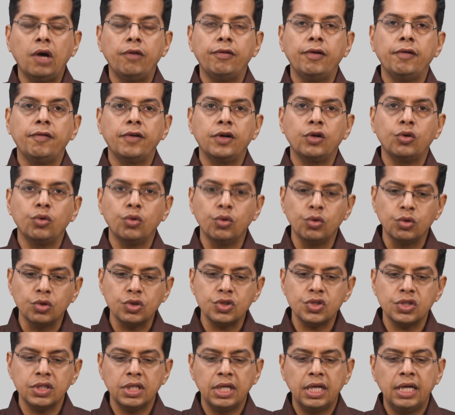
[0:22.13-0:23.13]
of our
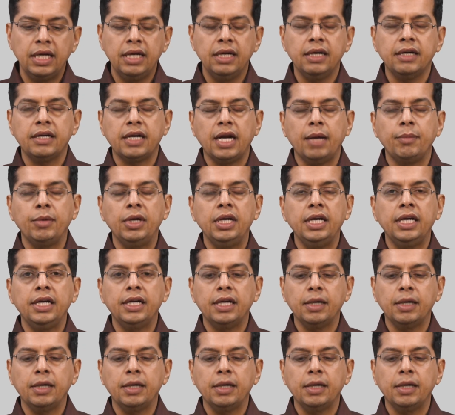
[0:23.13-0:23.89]
course Tribal